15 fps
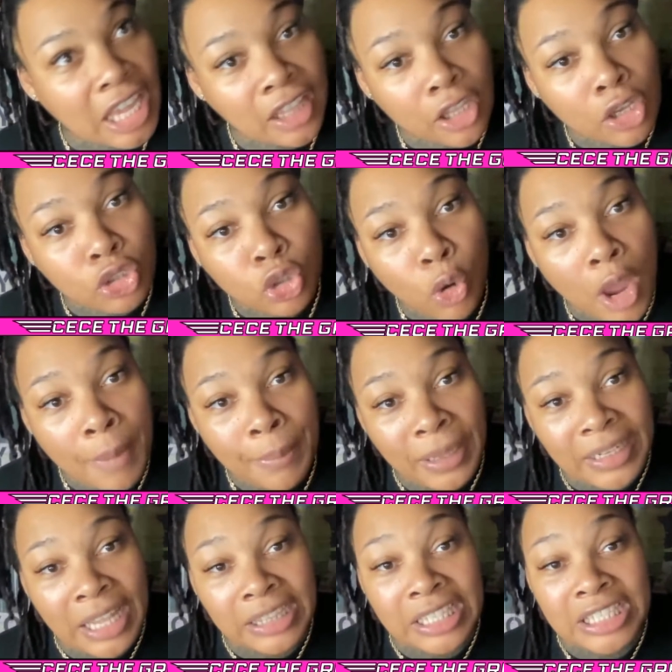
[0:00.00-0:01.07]
little join button
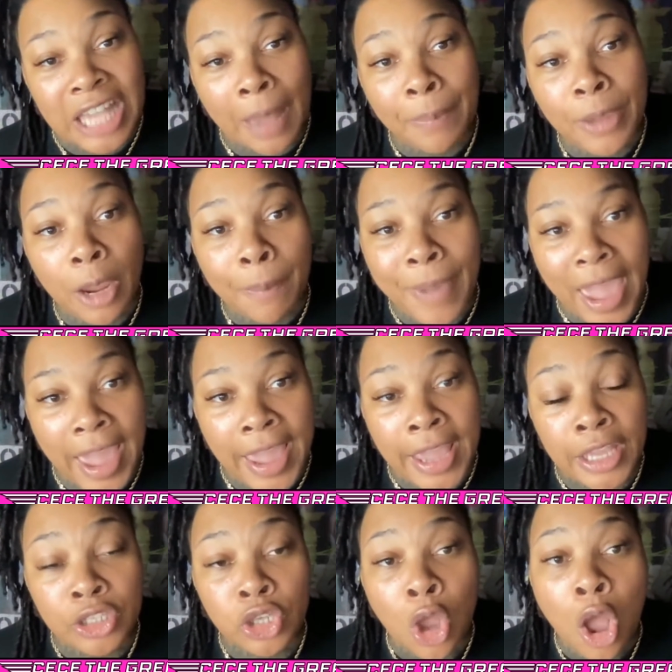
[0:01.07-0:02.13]
at the top of your
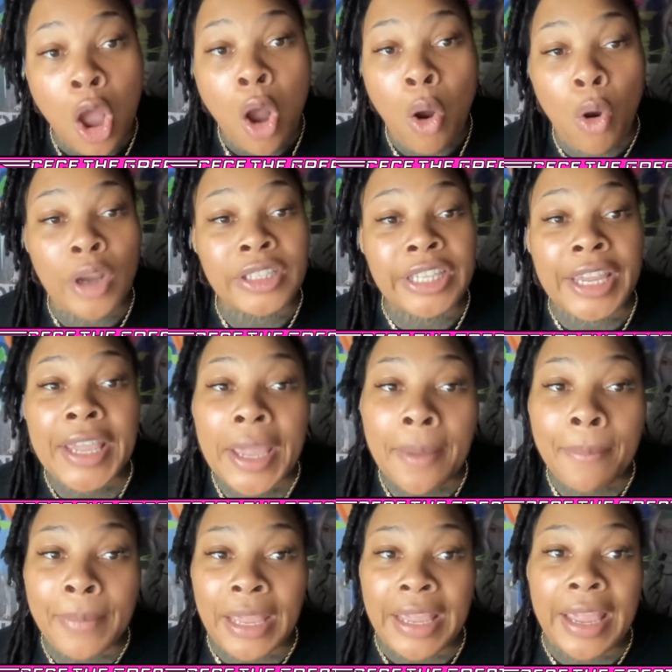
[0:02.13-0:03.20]
page or DM
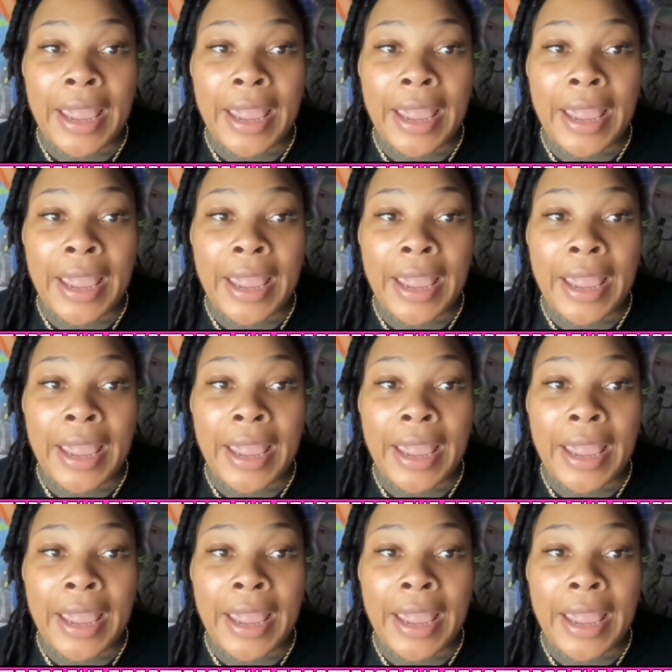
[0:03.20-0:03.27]
me,